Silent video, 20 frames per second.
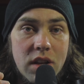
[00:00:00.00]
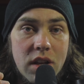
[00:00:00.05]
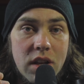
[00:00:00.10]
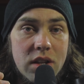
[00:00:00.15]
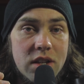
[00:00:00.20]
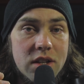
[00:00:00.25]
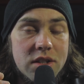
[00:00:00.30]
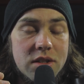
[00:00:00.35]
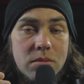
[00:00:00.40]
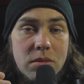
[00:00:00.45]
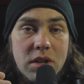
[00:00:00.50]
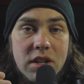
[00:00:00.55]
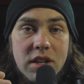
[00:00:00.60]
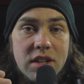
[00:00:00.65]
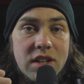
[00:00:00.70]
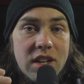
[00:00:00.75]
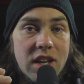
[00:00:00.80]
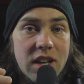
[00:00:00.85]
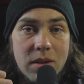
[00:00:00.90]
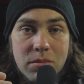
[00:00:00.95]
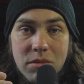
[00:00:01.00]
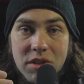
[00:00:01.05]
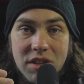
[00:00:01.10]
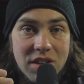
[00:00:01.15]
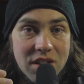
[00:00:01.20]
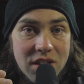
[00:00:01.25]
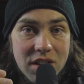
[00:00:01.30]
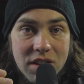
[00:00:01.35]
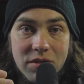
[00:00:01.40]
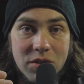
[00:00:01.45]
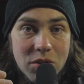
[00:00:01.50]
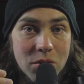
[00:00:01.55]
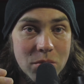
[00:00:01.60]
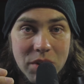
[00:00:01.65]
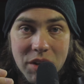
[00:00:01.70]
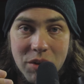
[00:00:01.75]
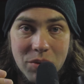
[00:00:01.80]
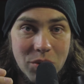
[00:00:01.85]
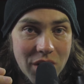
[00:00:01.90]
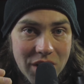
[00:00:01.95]
It doesn't mean a damn thing if
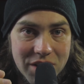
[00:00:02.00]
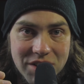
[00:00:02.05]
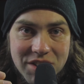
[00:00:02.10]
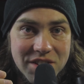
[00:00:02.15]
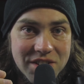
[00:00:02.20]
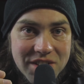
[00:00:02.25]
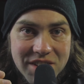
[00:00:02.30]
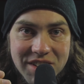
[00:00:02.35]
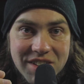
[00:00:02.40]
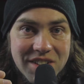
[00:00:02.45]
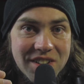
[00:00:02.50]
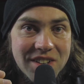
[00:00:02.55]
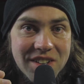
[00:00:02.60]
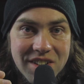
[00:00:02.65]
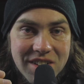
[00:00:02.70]
nobody watches it.